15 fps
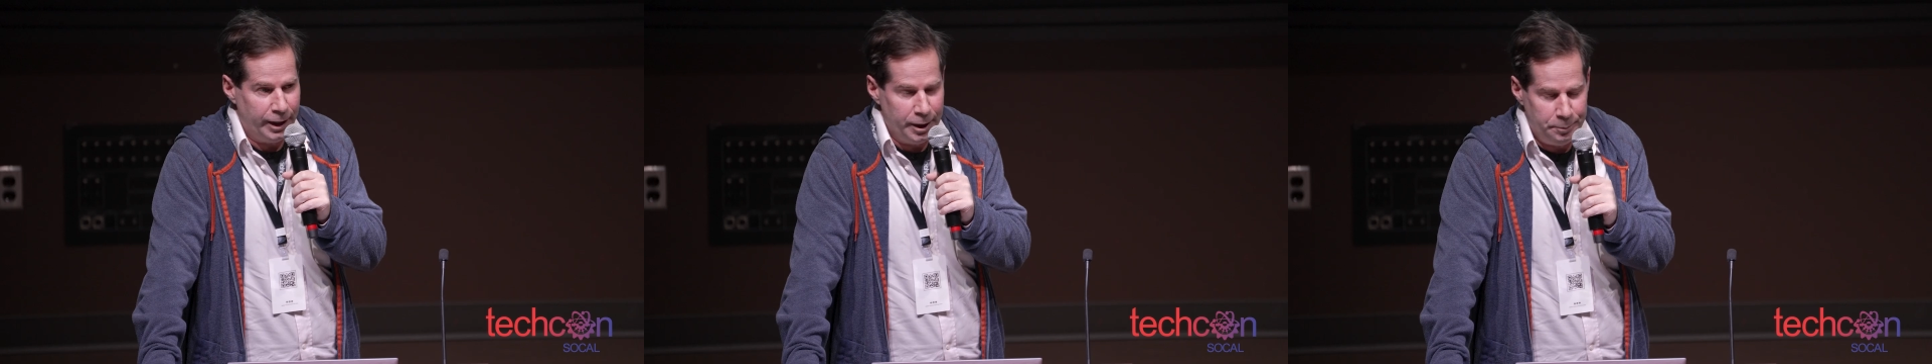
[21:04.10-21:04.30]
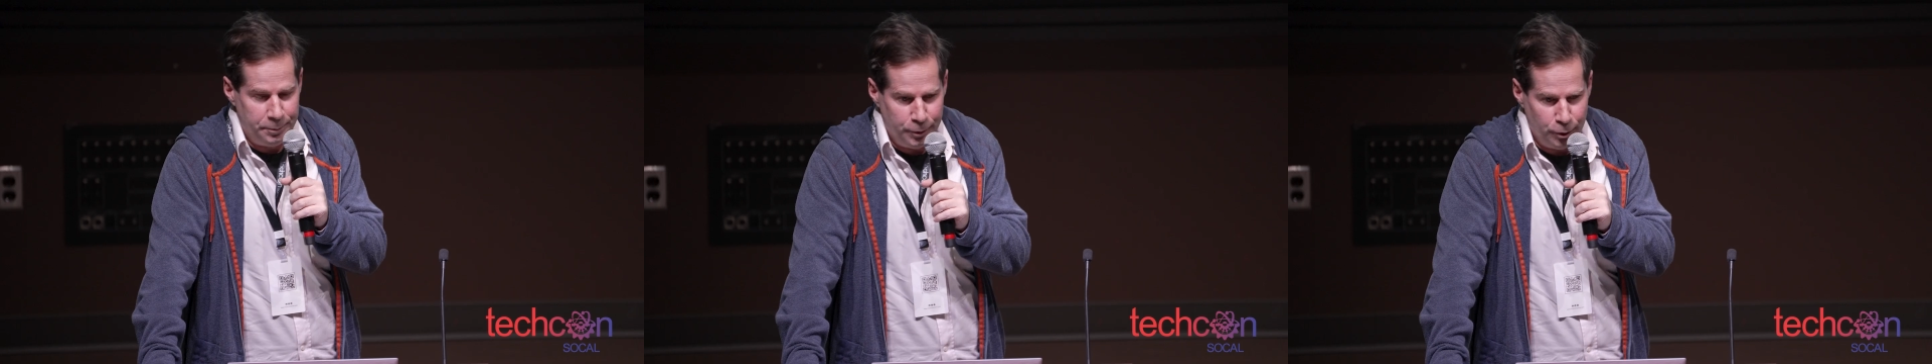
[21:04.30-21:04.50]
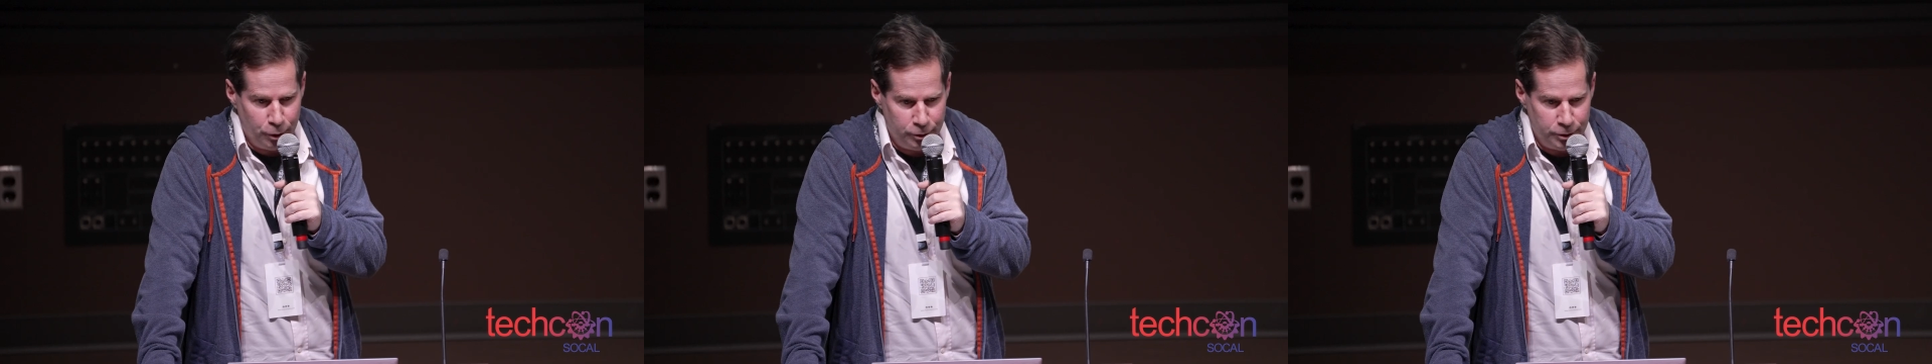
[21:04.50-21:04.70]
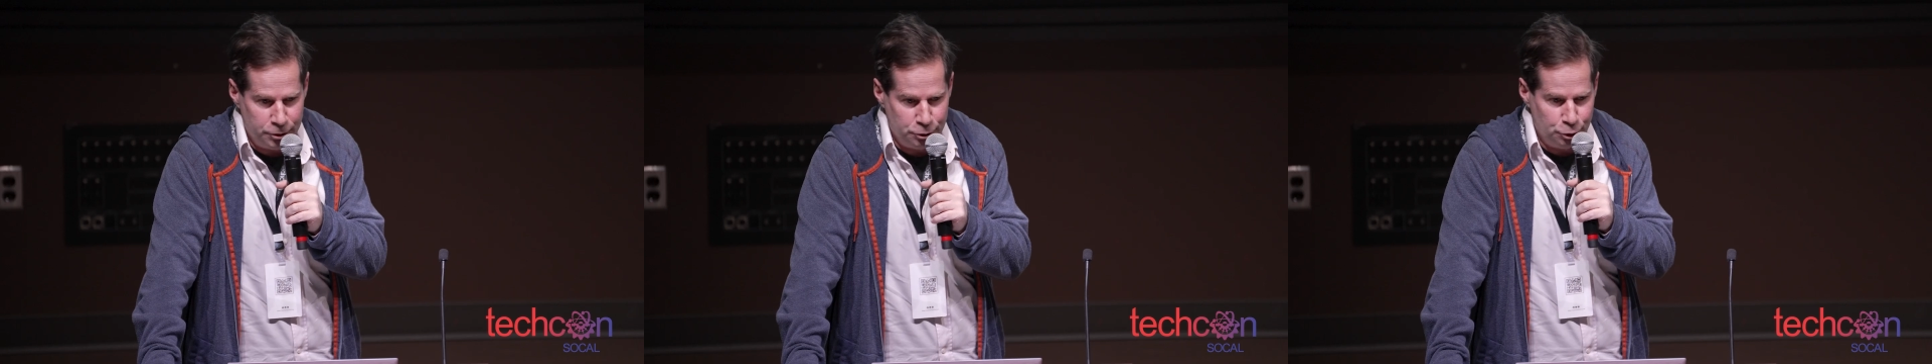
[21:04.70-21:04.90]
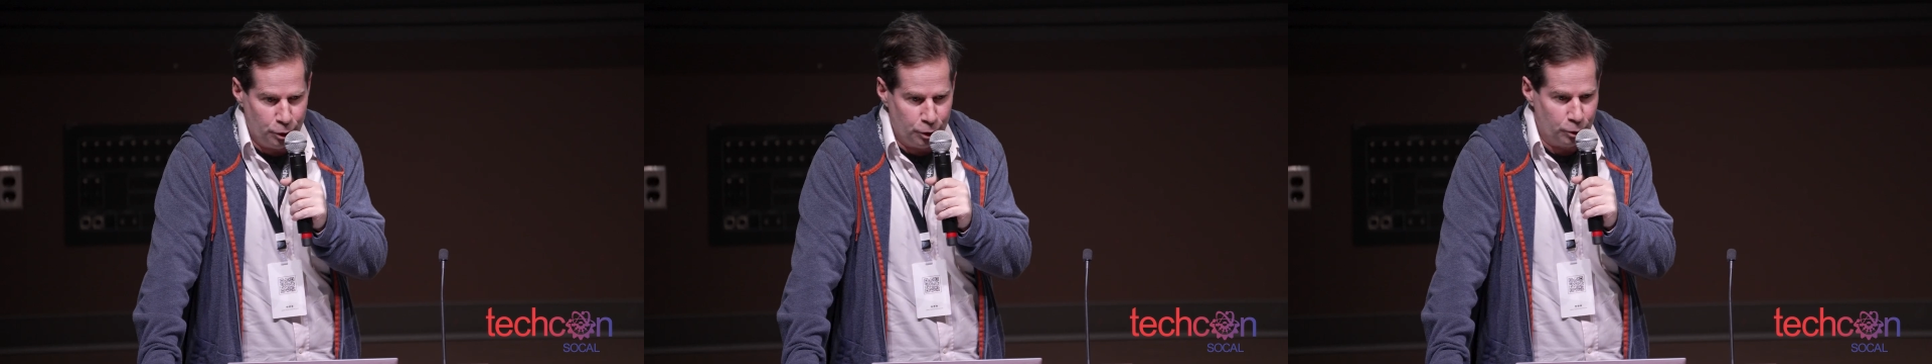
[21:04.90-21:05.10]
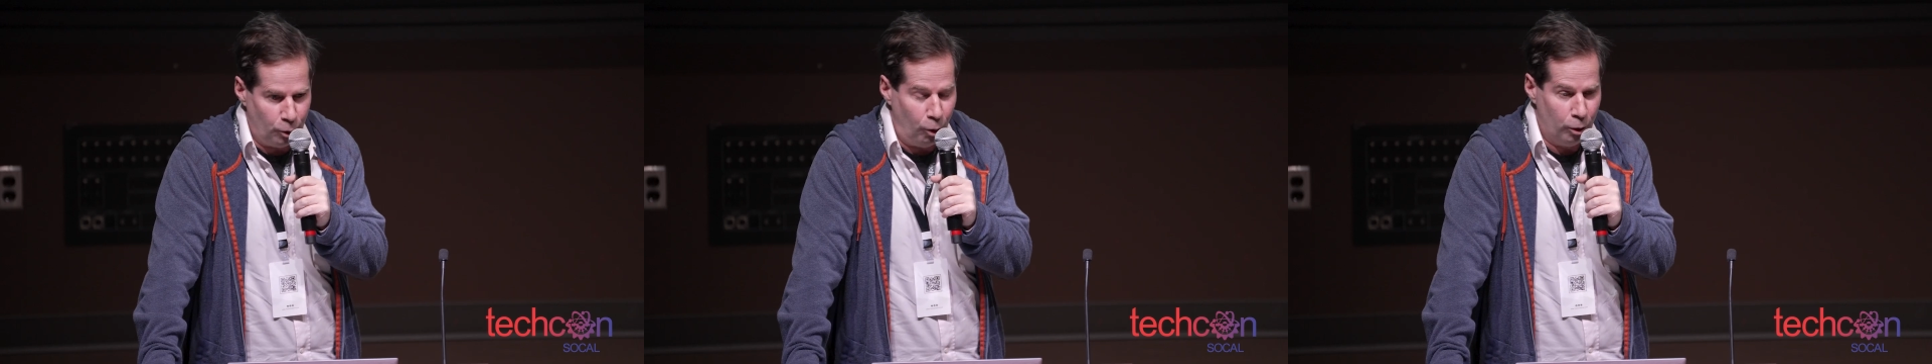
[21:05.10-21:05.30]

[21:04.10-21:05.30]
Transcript: IPO is your